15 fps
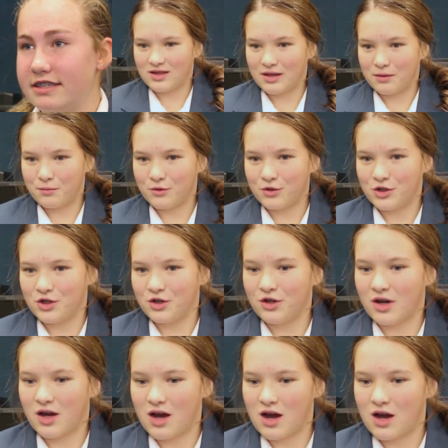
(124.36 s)
They push you
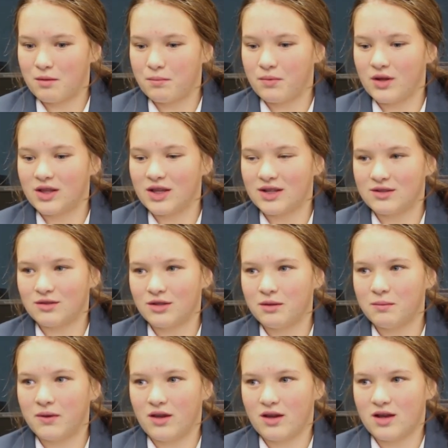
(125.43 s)
hard, but that's
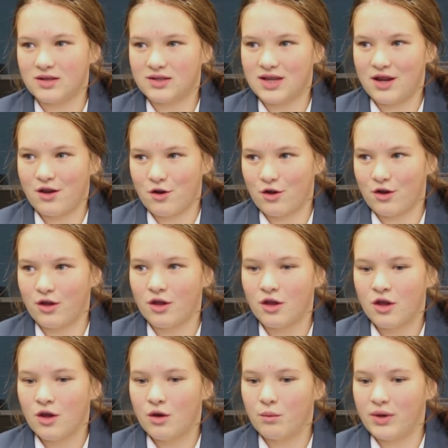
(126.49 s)
only because they know
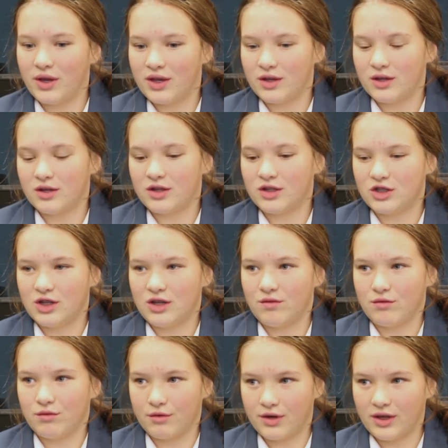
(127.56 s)
we can
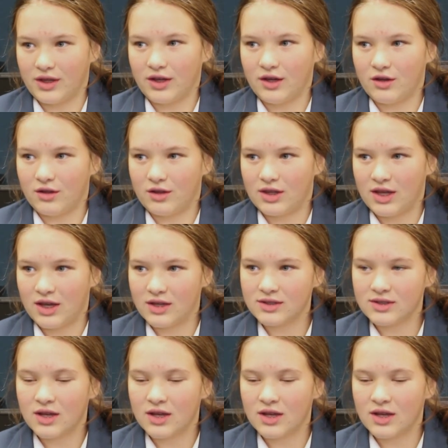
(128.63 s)
achieve really good things.